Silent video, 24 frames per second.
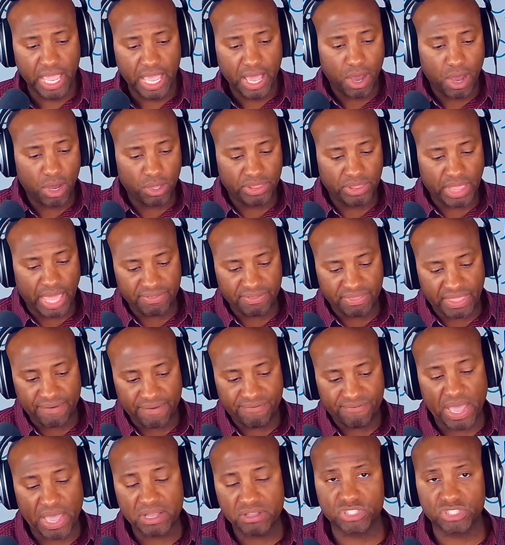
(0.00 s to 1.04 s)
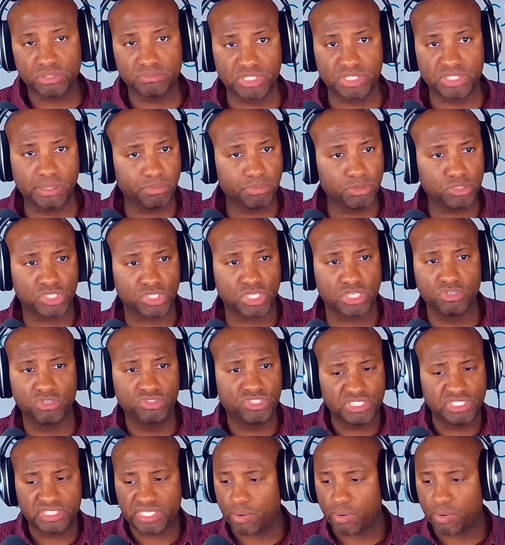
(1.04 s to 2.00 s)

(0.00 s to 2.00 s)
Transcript: they found some simple solutions.